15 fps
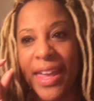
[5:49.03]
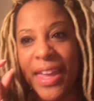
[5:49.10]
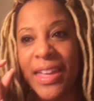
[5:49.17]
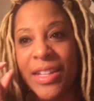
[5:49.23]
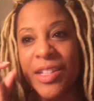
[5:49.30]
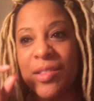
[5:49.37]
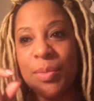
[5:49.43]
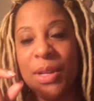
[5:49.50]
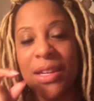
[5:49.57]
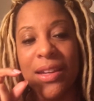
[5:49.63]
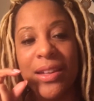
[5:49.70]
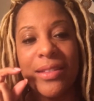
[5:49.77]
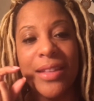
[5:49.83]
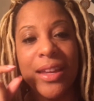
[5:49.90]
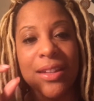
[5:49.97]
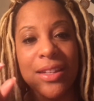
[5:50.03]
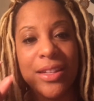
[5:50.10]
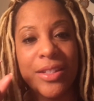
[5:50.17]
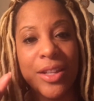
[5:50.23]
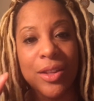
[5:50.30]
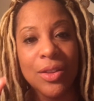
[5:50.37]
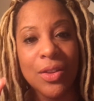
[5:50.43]
And it's because I
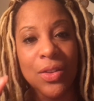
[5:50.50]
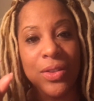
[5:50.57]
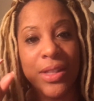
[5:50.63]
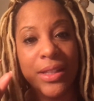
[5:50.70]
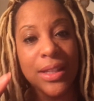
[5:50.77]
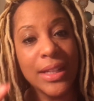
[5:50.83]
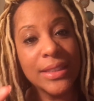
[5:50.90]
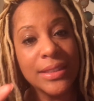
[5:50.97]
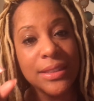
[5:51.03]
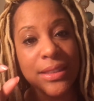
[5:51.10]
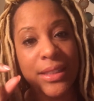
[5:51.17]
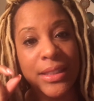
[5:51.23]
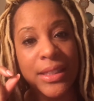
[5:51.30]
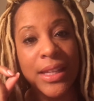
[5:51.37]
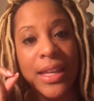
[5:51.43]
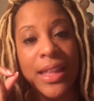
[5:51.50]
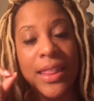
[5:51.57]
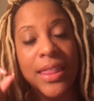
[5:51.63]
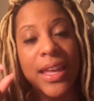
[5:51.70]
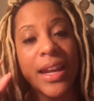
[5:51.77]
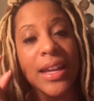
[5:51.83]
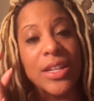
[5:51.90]
need to learn the lesson
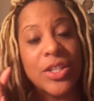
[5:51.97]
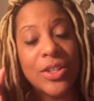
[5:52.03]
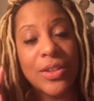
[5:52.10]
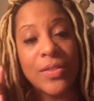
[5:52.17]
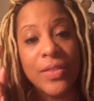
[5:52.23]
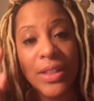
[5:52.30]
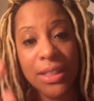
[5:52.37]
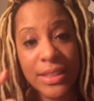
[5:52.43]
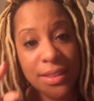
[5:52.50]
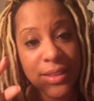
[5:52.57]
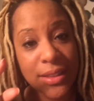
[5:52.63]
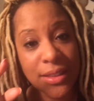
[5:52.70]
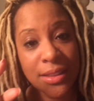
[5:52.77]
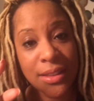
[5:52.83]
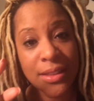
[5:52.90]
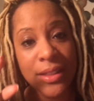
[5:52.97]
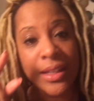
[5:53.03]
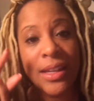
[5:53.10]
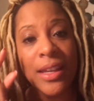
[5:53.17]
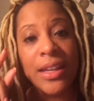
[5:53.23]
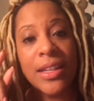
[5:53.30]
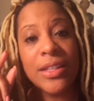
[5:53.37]
that I should have listened
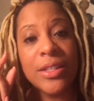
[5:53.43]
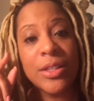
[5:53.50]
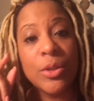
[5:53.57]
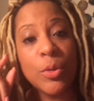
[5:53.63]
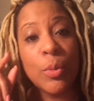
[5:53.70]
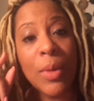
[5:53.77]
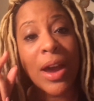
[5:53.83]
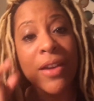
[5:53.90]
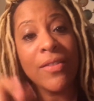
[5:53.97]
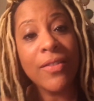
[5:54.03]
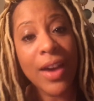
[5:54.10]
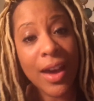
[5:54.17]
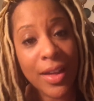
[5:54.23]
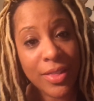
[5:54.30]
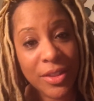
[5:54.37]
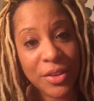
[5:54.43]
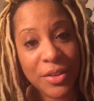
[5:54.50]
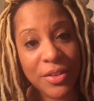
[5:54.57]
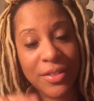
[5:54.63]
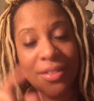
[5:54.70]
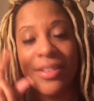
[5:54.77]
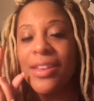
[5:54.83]
to my
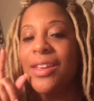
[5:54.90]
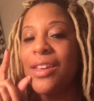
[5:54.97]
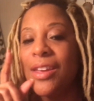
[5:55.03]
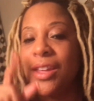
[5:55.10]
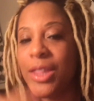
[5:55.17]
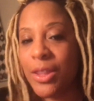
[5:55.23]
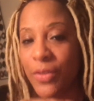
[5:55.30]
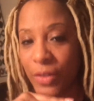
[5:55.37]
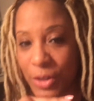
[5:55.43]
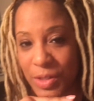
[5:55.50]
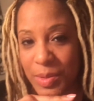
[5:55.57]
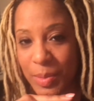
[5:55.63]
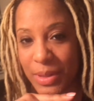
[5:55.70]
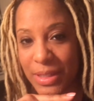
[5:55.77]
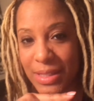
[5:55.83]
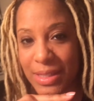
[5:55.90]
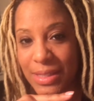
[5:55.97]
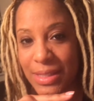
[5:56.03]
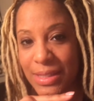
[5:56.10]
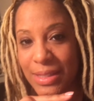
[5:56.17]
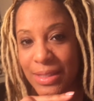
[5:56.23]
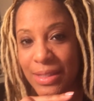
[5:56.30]
Father in the first
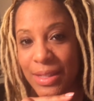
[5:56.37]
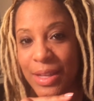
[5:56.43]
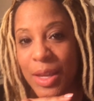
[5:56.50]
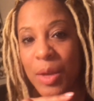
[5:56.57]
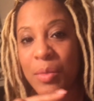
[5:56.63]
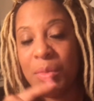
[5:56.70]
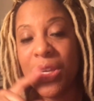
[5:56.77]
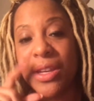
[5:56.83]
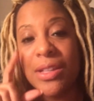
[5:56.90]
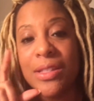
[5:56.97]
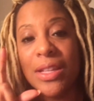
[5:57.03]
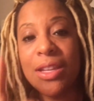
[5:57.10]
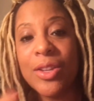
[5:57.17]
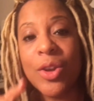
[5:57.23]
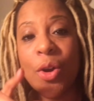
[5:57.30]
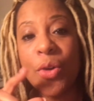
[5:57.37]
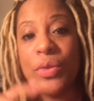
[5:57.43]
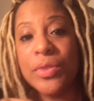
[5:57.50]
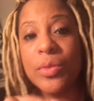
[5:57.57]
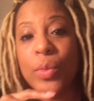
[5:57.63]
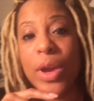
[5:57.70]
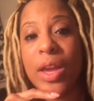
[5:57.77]
place. Because he
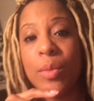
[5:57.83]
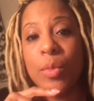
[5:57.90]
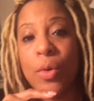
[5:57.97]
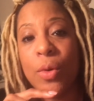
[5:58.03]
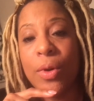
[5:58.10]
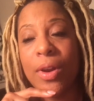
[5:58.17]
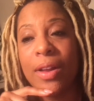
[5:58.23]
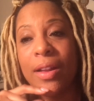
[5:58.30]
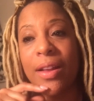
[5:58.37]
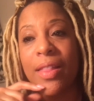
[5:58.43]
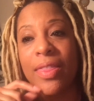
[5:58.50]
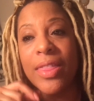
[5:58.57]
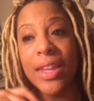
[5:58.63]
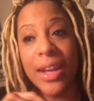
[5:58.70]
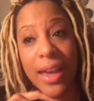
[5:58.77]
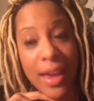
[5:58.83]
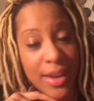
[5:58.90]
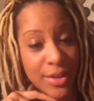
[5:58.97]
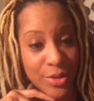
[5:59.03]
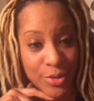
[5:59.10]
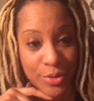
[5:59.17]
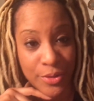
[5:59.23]
knows way more than
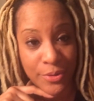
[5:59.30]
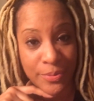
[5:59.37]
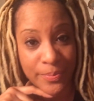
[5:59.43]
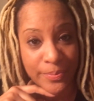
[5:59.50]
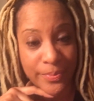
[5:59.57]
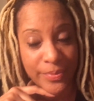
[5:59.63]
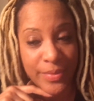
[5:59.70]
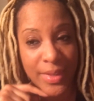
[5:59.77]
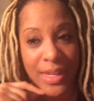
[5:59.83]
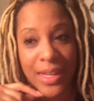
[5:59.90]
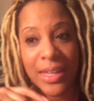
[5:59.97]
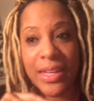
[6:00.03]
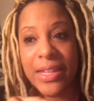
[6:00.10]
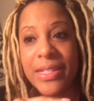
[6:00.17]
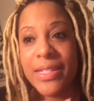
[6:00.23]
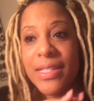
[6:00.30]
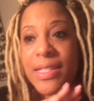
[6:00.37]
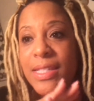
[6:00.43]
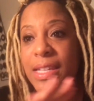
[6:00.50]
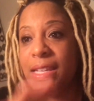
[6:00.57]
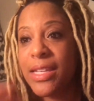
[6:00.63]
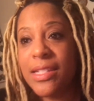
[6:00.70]
I do. He
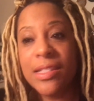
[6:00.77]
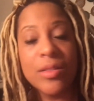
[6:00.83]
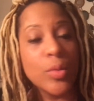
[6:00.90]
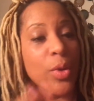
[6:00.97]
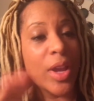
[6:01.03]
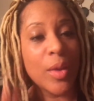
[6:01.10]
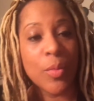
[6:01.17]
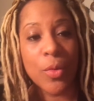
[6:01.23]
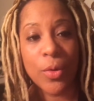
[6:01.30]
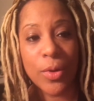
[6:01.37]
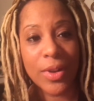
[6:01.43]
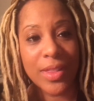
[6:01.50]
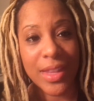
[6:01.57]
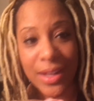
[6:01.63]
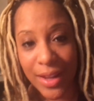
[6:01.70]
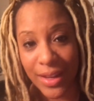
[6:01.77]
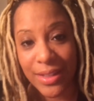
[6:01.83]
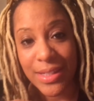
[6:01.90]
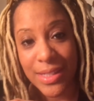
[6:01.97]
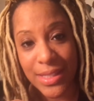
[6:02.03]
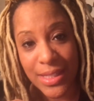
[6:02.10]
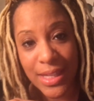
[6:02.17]
sees way more than I
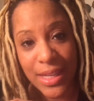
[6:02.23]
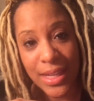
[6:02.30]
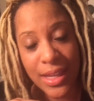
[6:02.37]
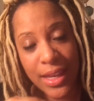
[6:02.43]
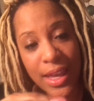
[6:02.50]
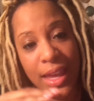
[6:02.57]
can see.